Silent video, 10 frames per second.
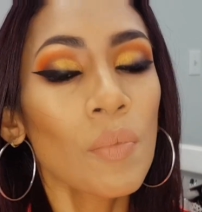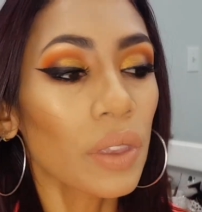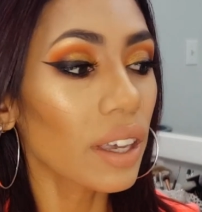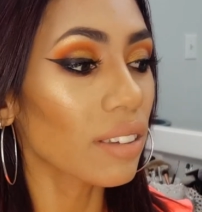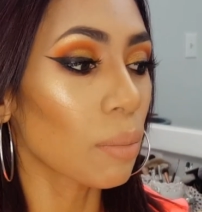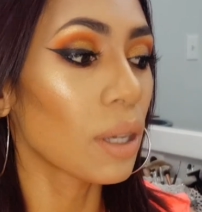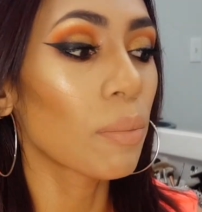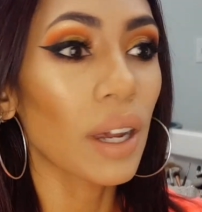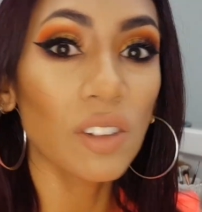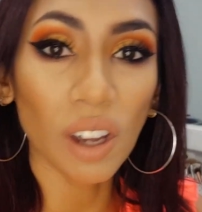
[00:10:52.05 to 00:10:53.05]
Because I mean,
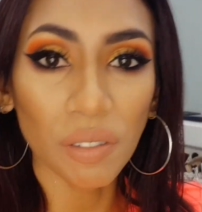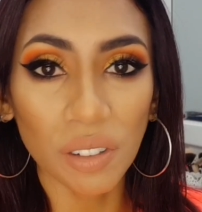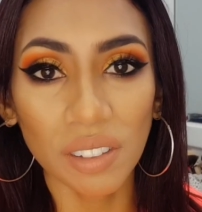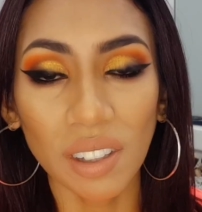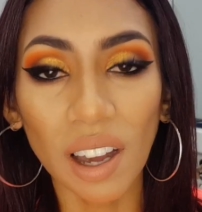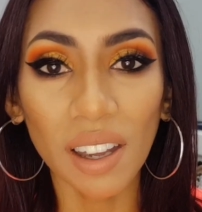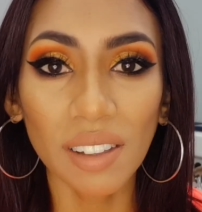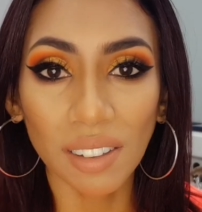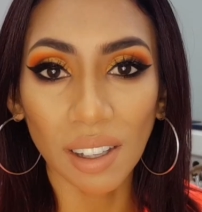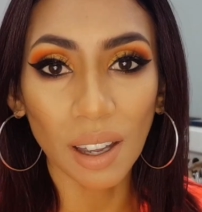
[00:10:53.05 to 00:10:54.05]
my Jeffree Star
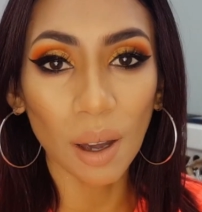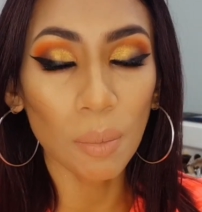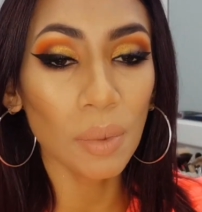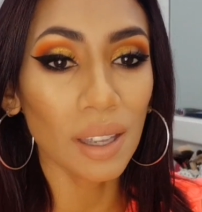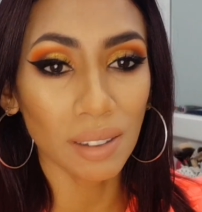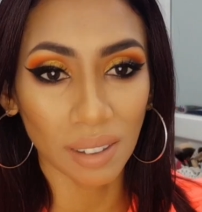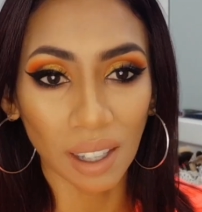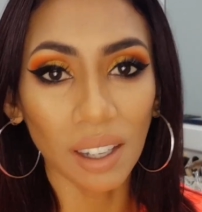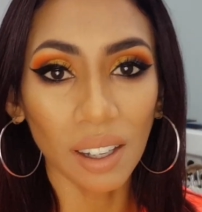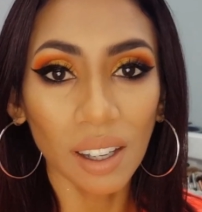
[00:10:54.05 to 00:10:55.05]
is
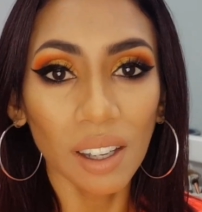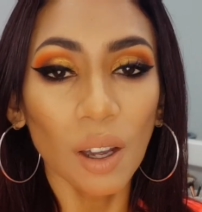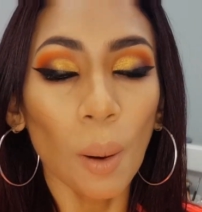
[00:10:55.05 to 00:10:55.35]
amazing.